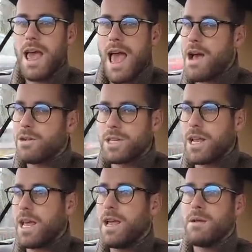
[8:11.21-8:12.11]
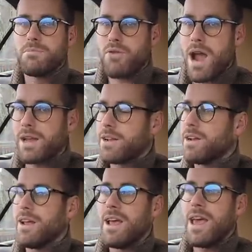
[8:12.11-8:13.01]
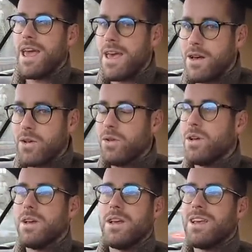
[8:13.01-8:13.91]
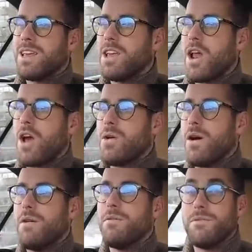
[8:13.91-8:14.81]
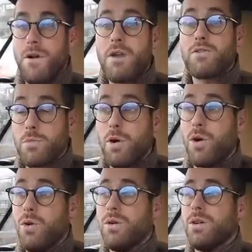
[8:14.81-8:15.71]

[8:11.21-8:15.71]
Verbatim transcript: elderly, pregnant, ill, you know, vulnerable